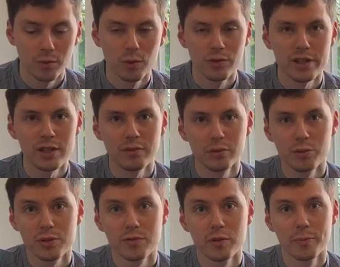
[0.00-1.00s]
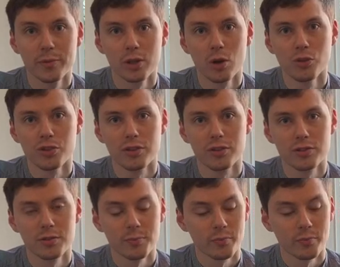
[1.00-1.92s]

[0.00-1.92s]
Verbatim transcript: was influence from the continent.